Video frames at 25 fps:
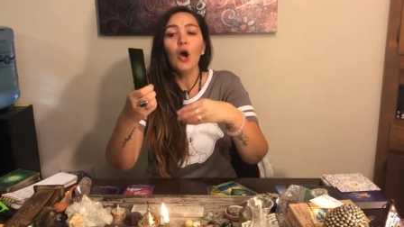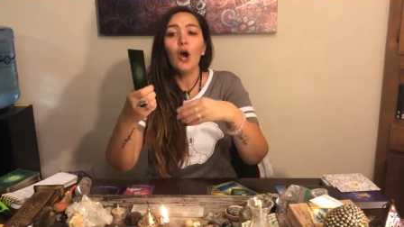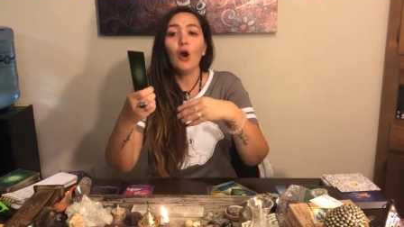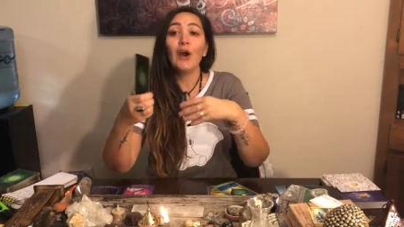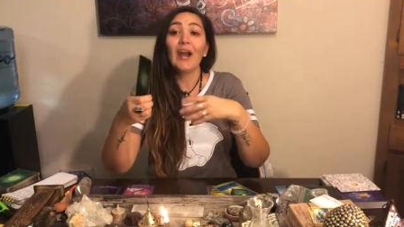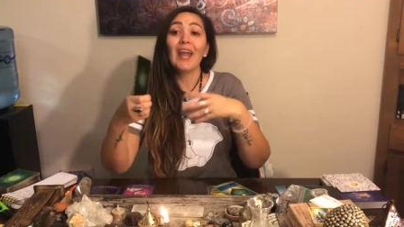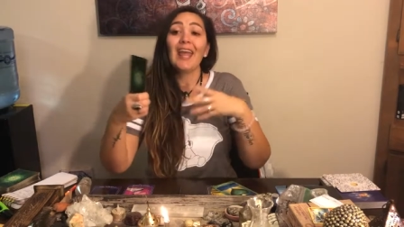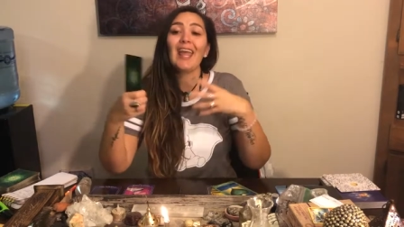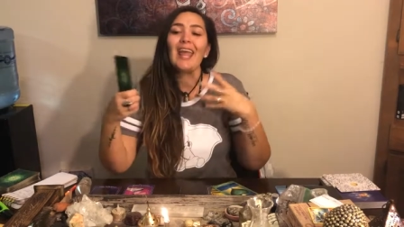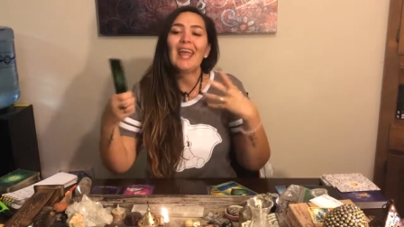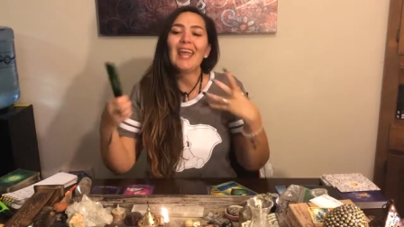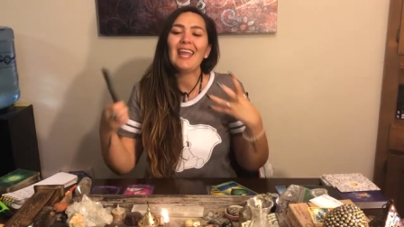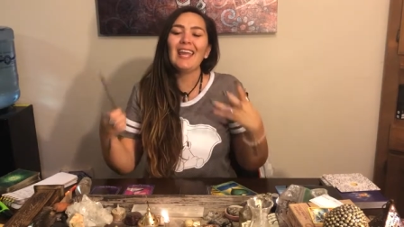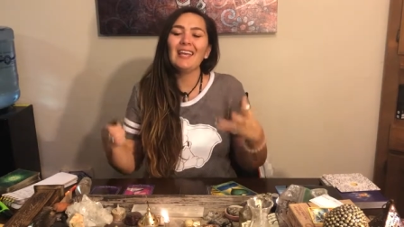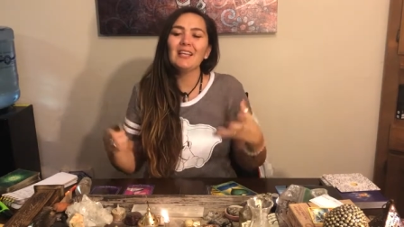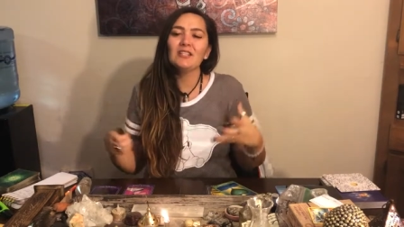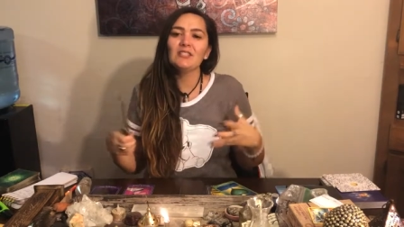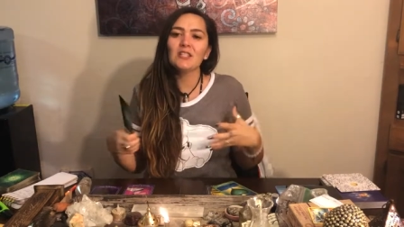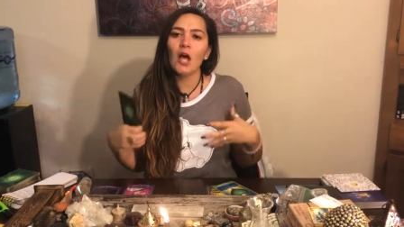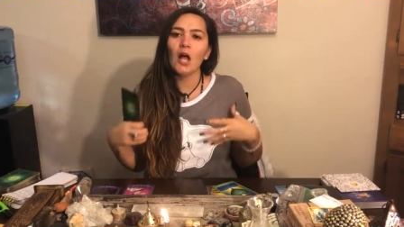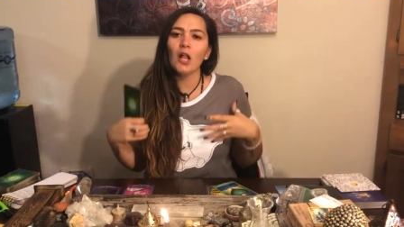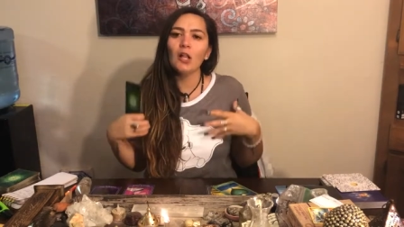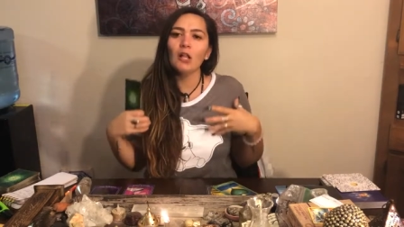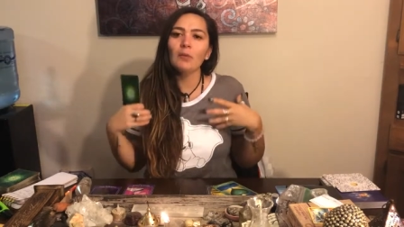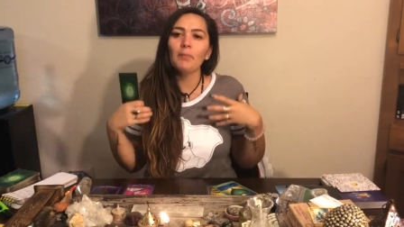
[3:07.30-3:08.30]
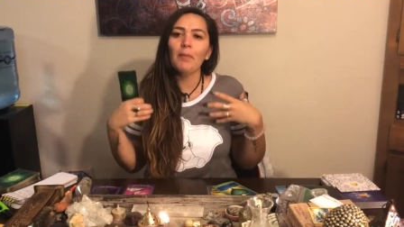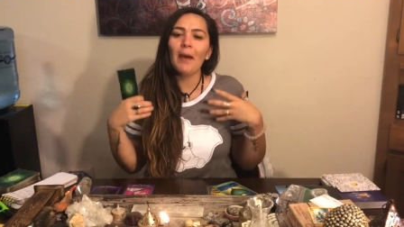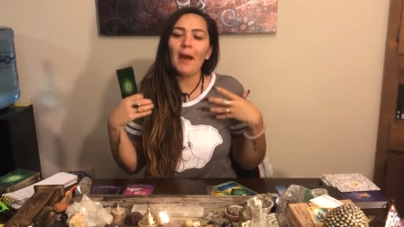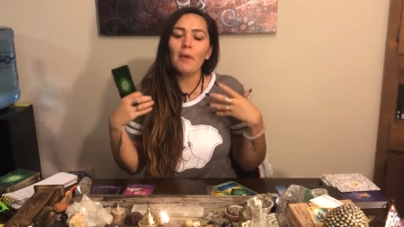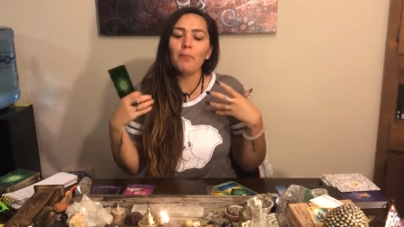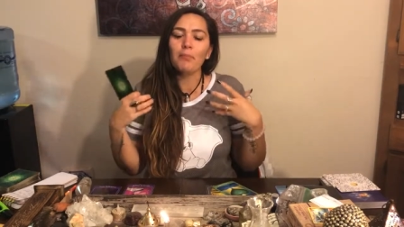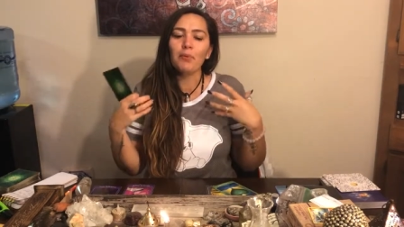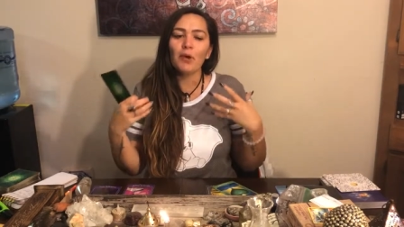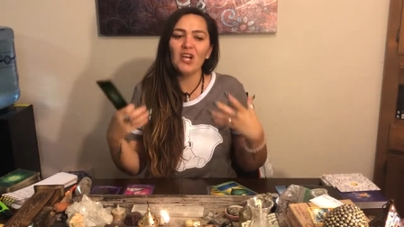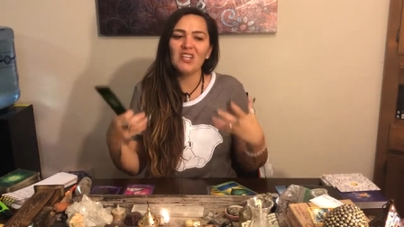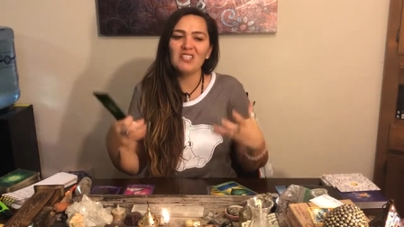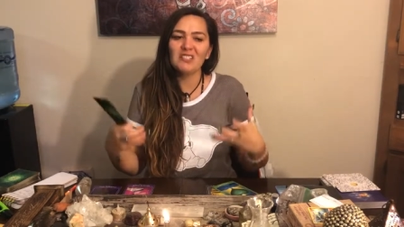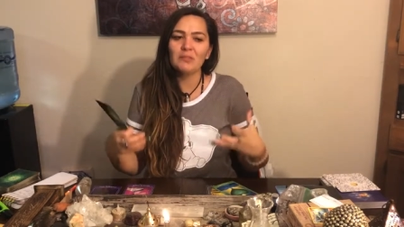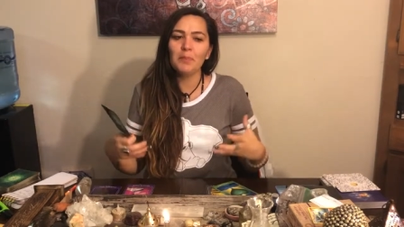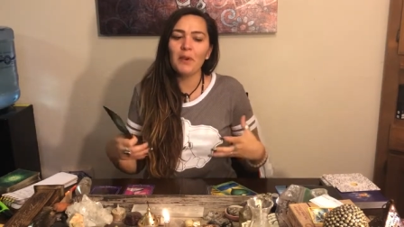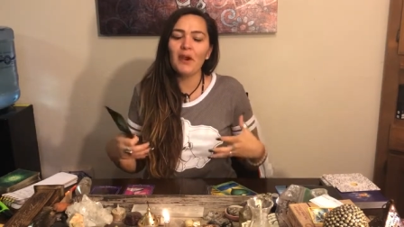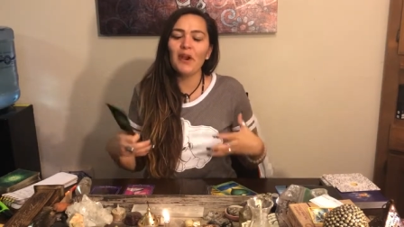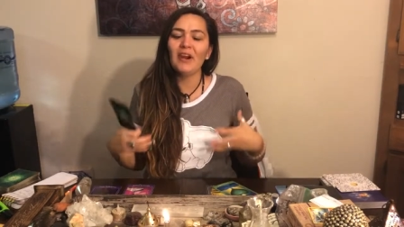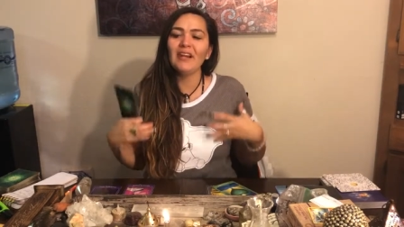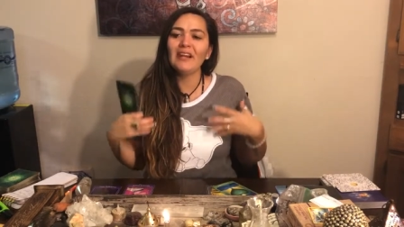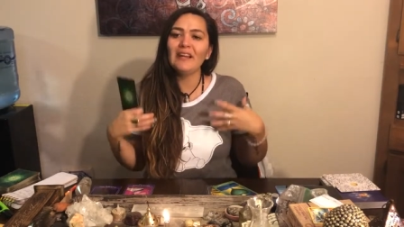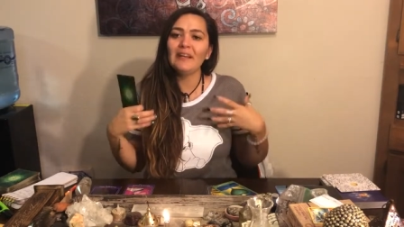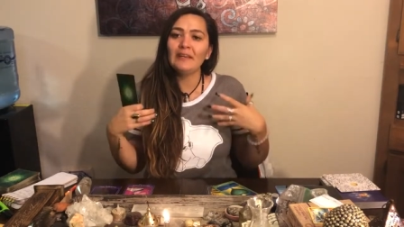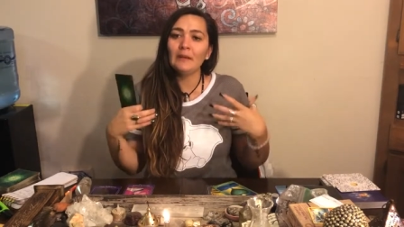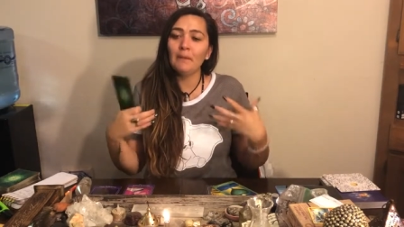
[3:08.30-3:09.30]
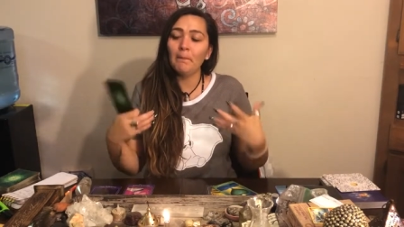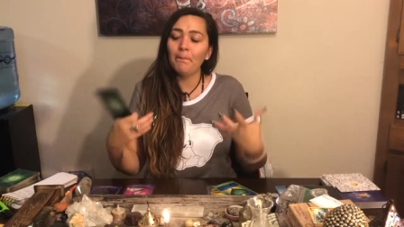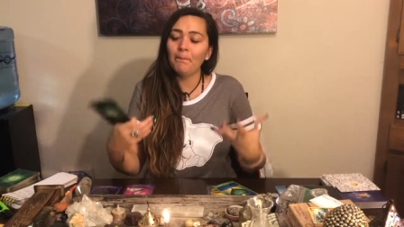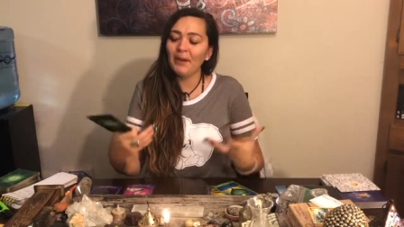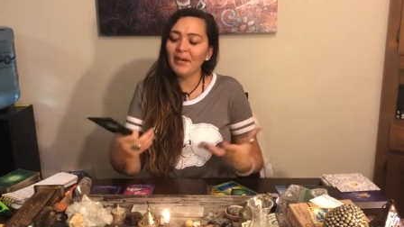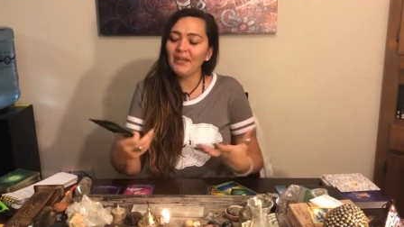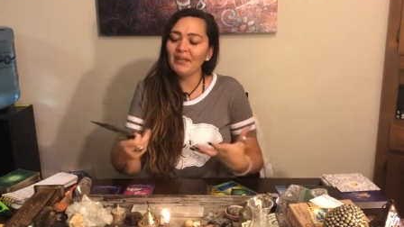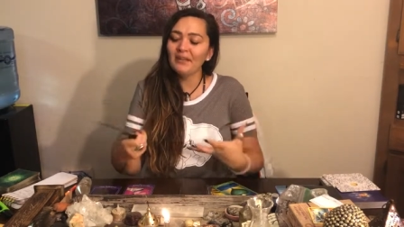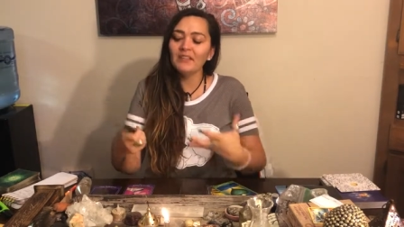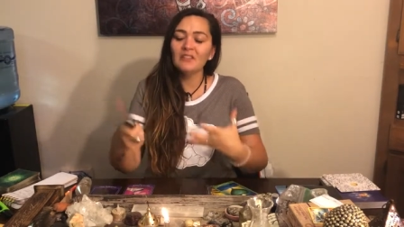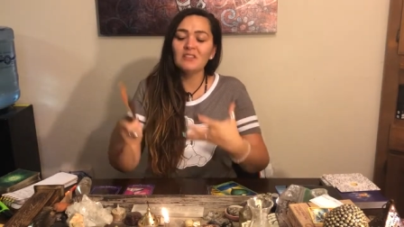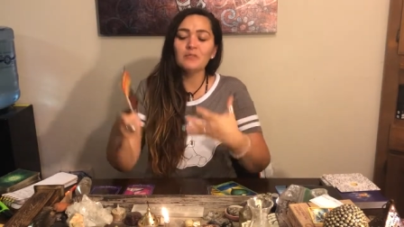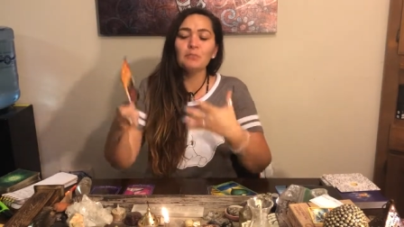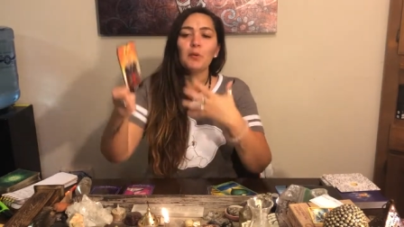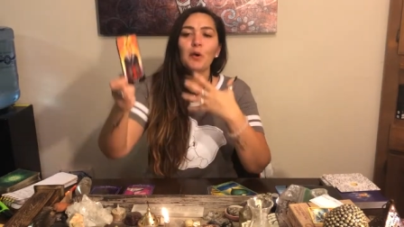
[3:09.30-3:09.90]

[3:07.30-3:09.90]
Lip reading: All right, 8 is all about prosperity and abundance,